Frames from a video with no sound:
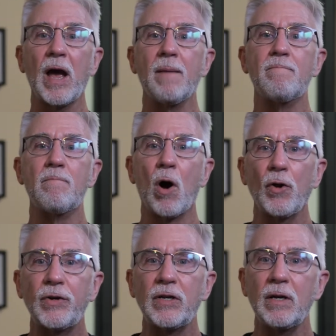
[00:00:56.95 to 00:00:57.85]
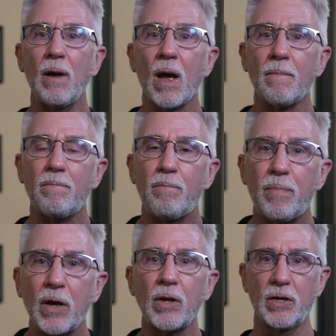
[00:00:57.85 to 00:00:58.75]
a
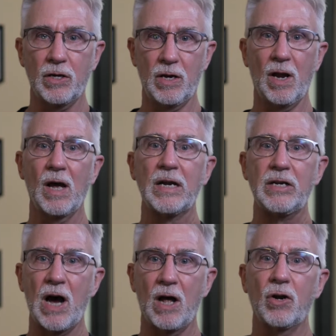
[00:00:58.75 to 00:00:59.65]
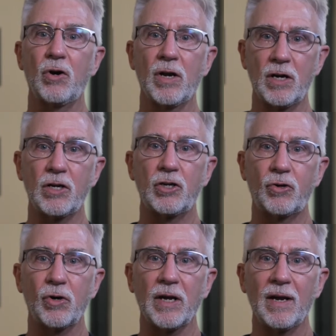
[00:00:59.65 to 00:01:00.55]
multi-billion-dollar
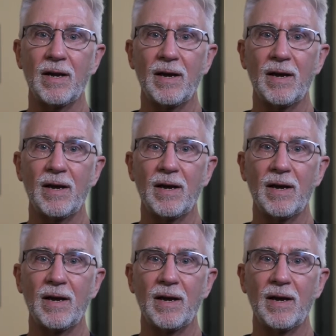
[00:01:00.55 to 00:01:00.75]
industry,